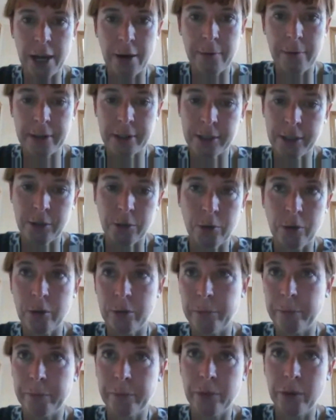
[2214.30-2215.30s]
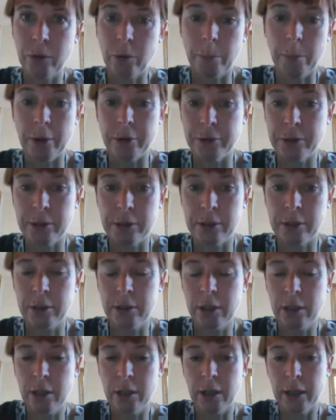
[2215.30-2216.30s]
which areas you're
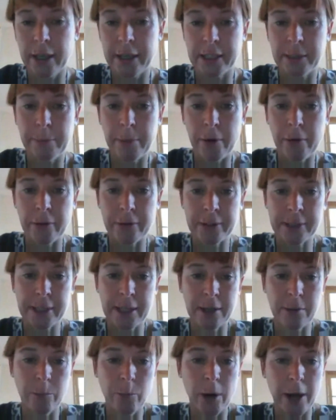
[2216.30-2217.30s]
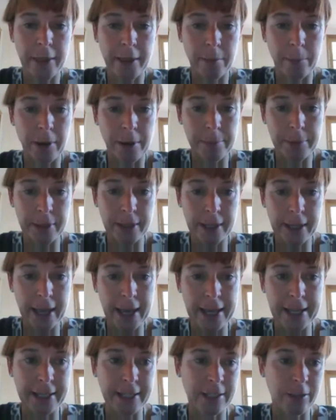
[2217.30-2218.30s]
most experienced in and why that
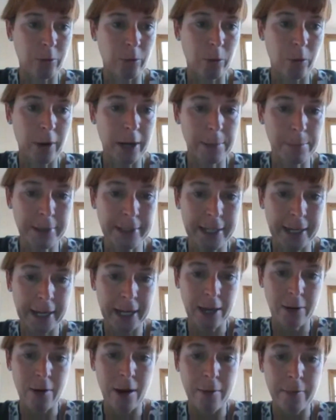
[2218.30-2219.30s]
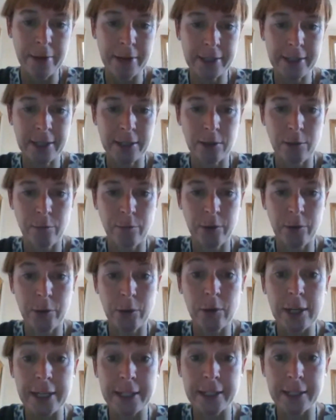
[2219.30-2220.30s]
might be the case, or any particular areas that you
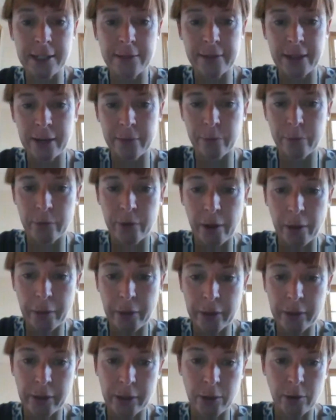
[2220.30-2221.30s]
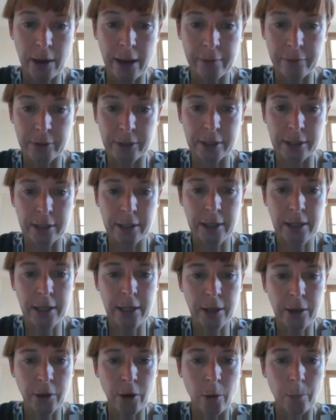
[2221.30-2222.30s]
feel you need to develop further that you haven't
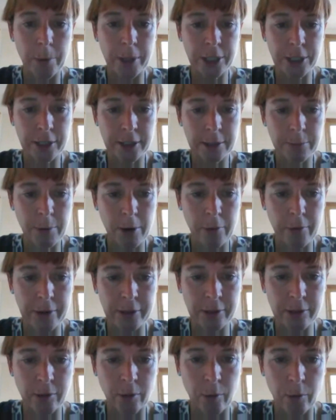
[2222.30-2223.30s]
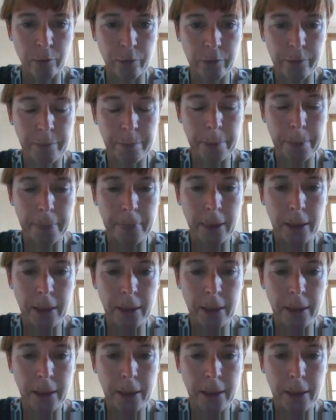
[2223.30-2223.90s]
got much experience of.